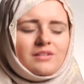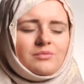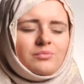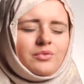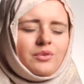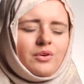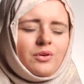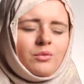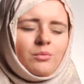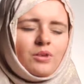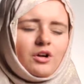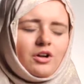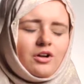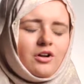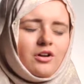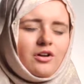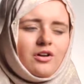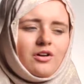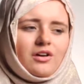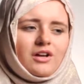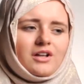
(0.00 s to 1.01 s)
broke my
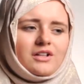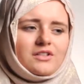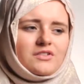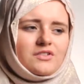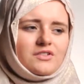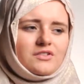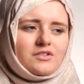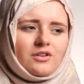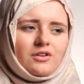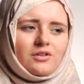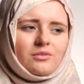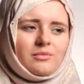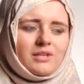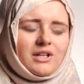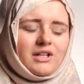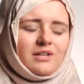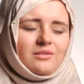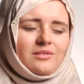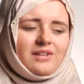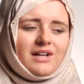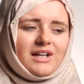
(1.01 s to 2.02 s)
heart in so
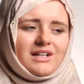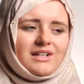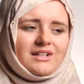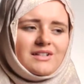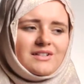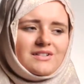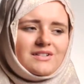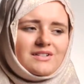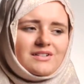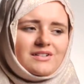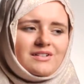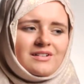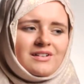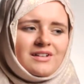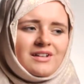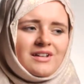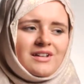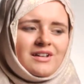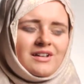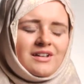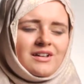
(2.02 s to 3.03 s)
many ways. And
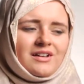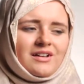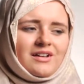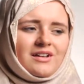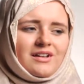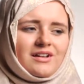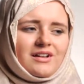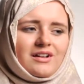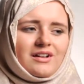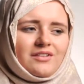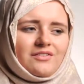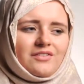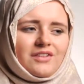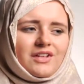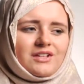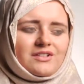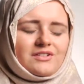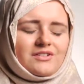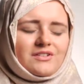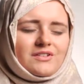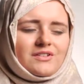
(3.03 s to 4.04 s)
I
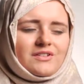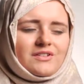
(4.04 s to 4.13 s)
think